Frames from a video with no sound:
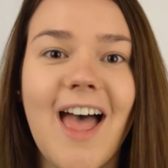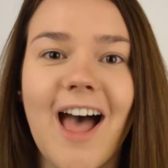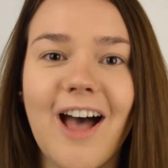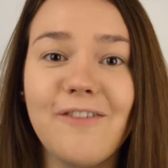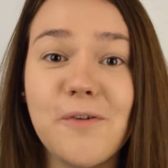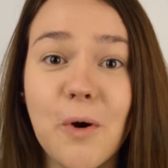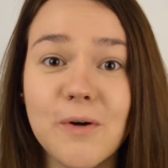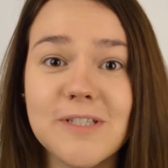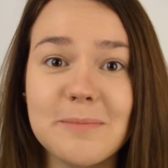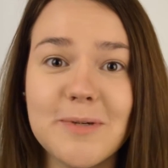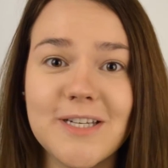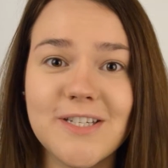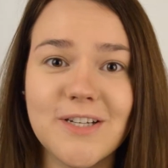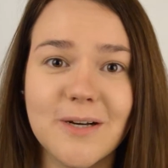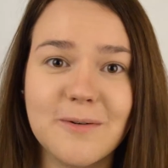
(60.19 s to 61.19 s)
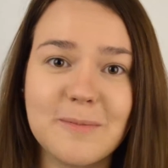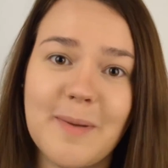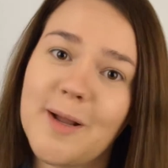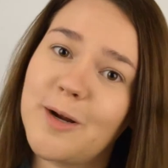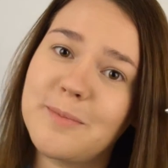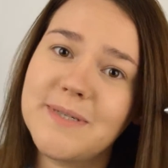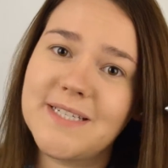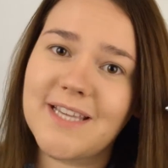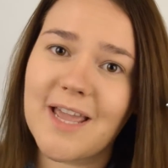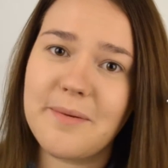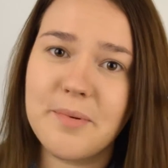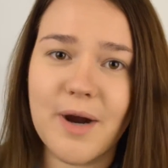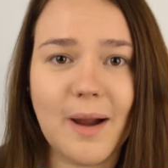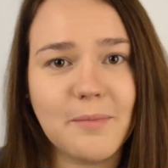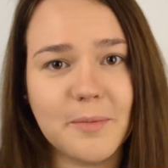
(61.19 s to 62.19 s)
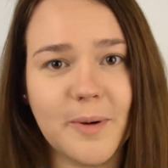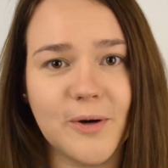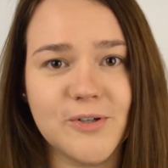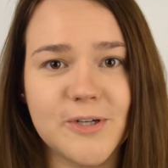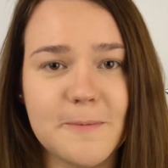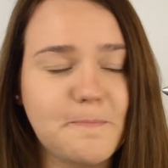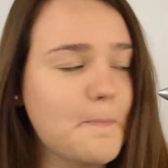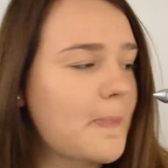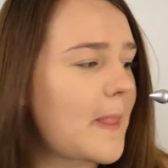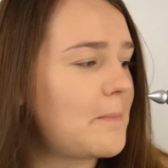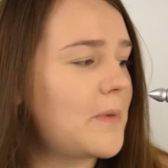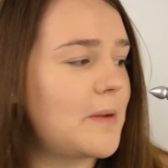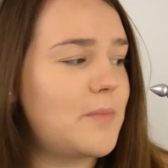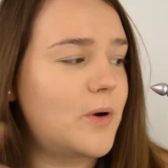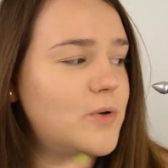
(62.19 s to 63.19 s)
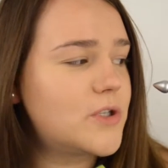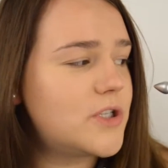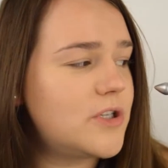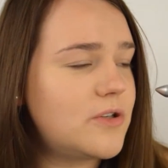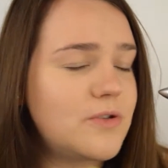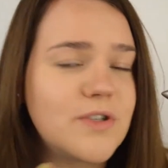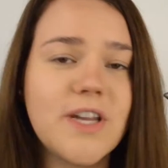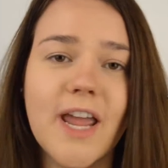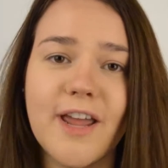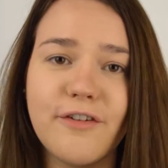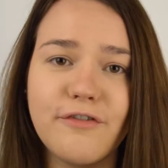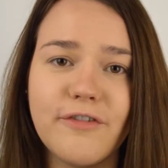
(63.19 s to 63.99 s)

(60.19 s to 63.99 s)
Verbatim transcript: Of course, I'm going to start with my Urban Decay Primer Potion, my most used and